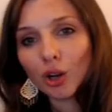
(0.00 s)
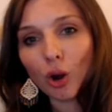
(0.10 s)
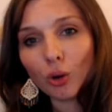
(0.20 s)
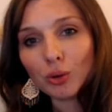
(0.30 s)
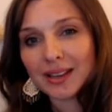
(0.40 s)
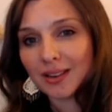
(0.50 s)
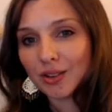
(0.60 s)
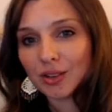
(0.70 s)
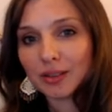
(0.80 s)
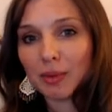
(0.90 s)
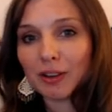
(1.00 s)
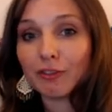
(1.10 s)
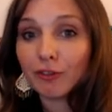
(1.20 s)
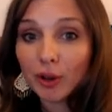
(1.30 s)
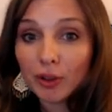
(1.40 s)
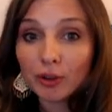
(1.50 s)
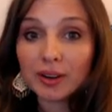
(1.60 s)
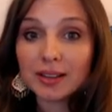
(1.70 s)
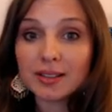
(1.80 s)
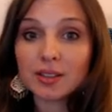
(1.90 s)
Choral teachers may further
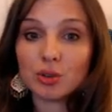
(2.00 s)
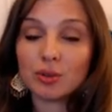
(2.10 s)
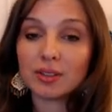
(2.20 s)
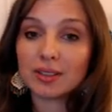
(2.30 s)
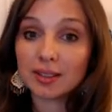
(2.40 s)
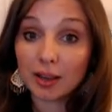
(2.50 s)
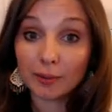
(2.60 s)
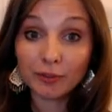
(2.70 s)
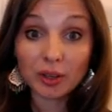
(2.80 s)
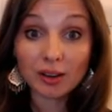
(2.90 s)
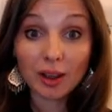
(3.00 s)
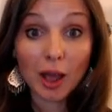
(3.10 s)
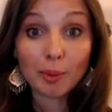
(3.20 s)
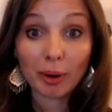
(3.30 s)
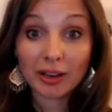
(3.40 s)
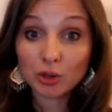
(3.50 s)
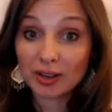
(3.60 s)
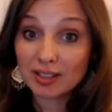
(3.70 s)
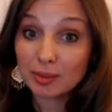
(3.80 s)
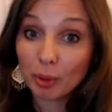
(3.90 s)
ease students' discomfort by
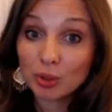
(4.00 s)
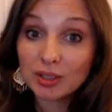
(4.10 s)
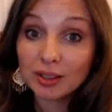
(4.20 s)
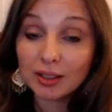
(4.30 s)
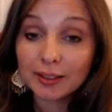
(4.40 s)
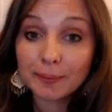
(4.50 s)
transposing